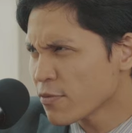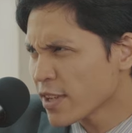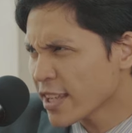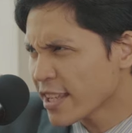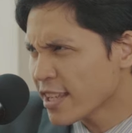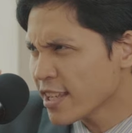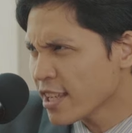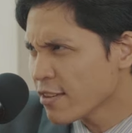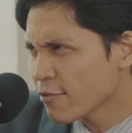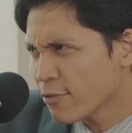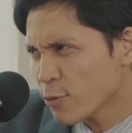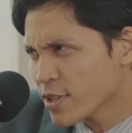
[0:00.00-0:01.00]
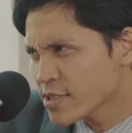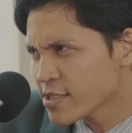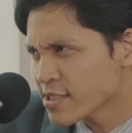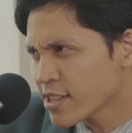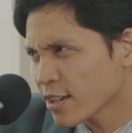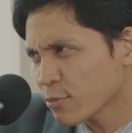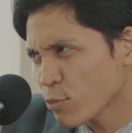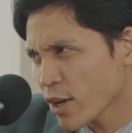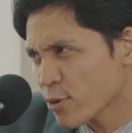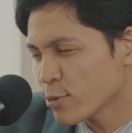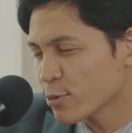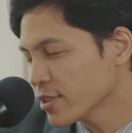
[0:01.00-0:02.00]
Is there any specific key influence yang
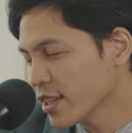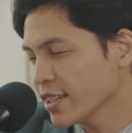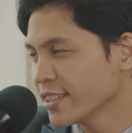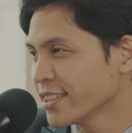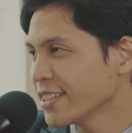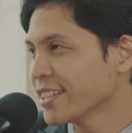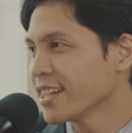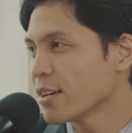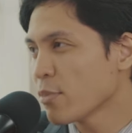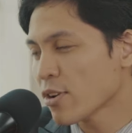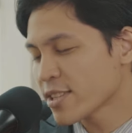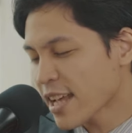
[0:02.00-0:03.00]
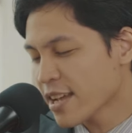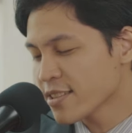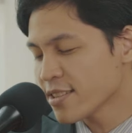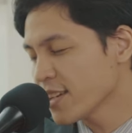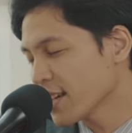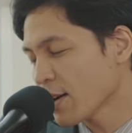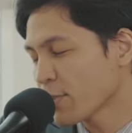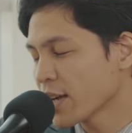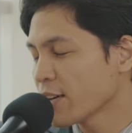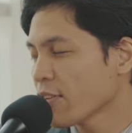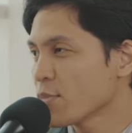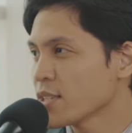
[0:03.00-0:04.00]
buat you ni? About science ni yang nak
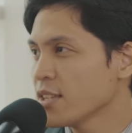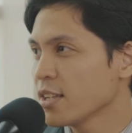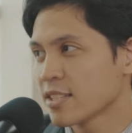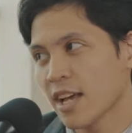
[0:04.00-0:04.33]
ke pharmacy?